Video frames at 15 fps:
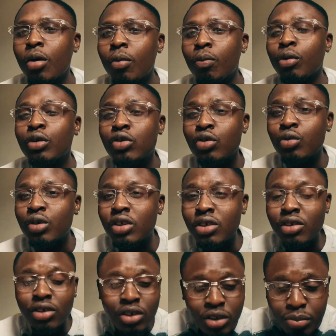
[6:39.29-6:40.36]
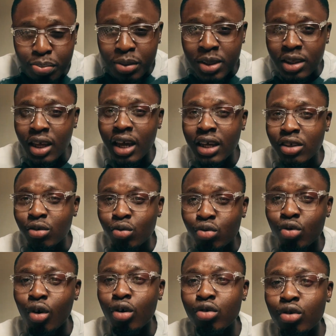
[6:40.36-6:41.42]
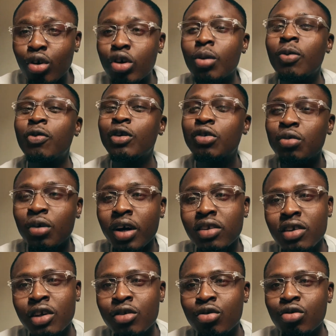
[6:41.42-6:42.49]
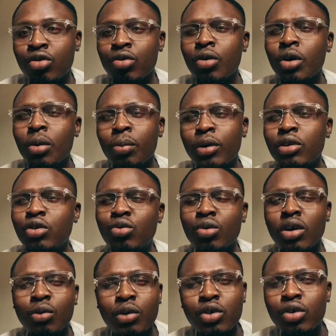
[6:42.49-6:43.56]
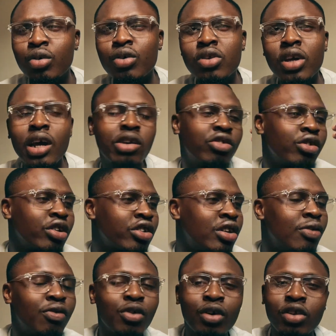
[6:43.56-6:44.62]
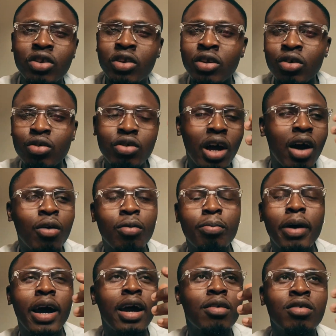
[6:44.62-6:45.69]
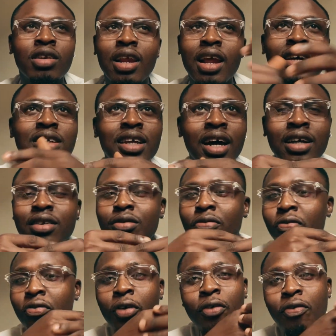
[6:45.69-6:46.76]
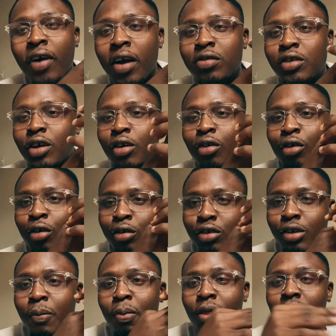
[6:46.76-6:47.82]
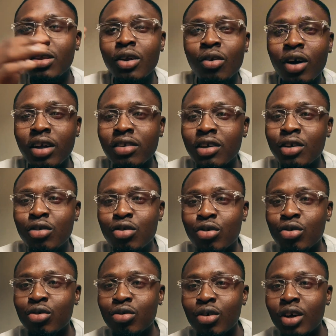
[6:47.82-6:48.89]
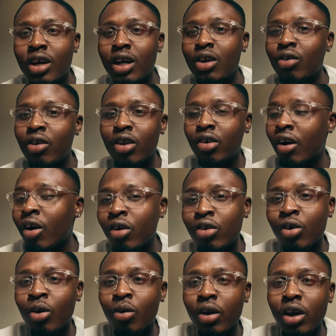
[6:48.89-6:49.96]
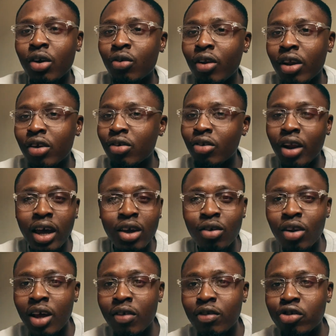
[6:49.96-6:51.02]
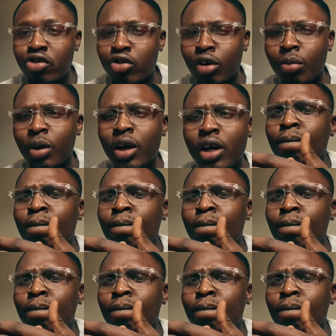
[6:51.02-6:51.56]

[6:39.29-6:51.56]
But she'll still be there. You talk before she will attend to you. But this one, when you go there, it just give you your thing. You say, I won't buy it in less than 4 5 seconds. They don't attend to you. You're on your way. You left the shop.